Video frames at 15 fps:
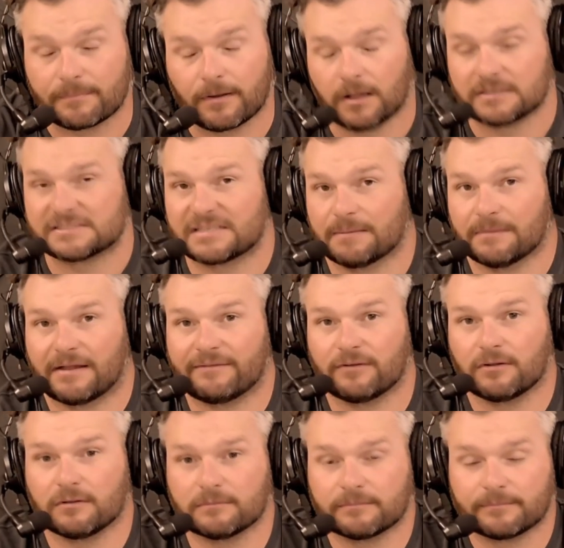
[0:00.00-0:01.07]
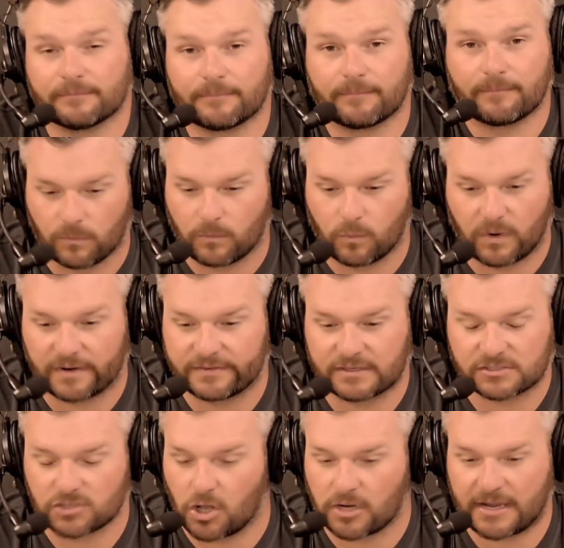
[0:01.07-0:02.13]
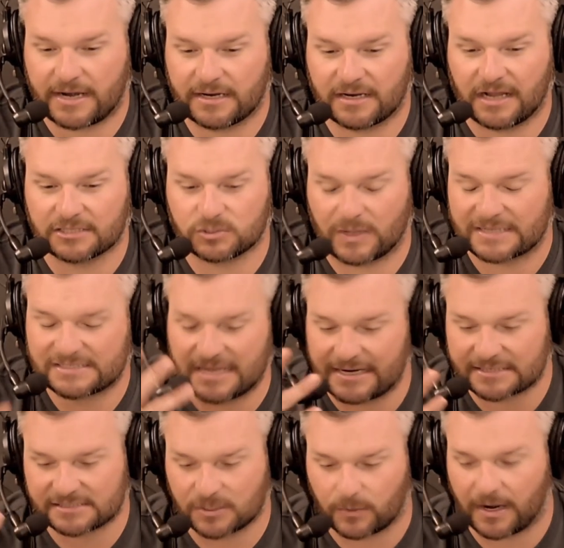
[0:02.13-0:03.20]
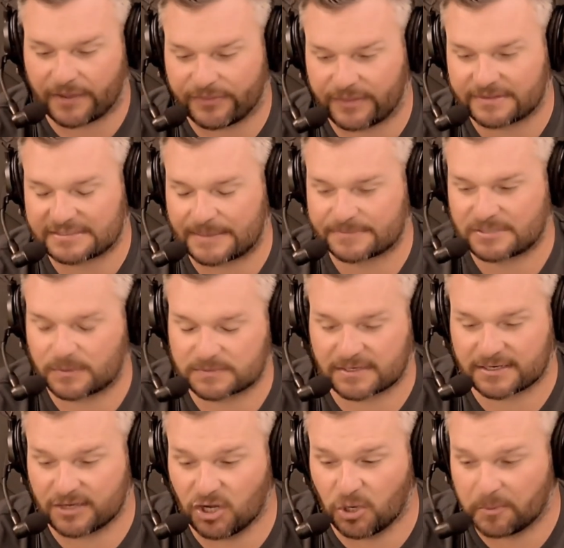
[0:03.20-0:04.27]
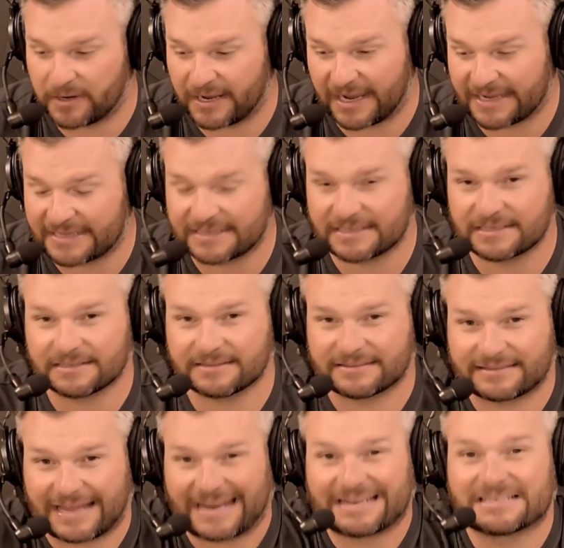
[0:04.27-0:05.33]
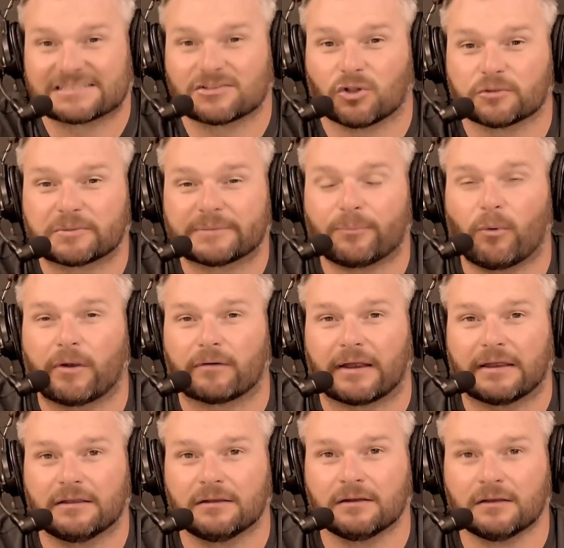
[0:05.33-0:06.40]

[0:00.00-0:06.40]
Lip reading: on some level, where this all kind of got to. That's not necessarily where I thought this episode was going to go, but that is the ultimate point, right?